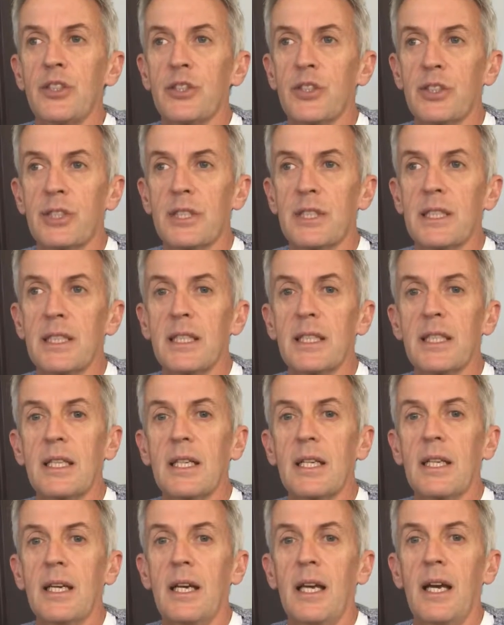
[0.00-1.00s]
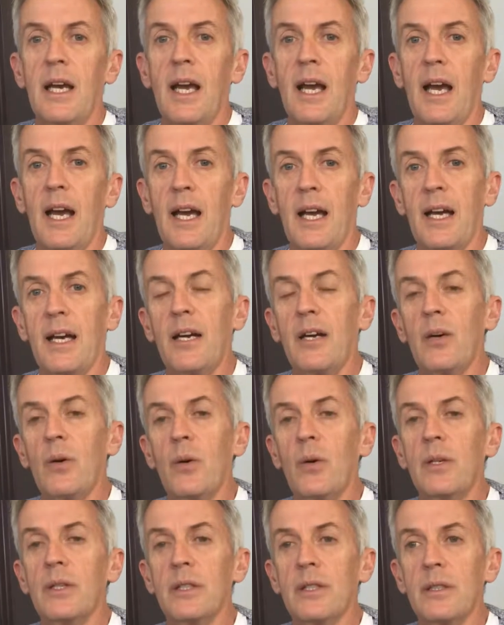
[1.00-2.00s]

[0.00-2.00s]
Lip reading: to see how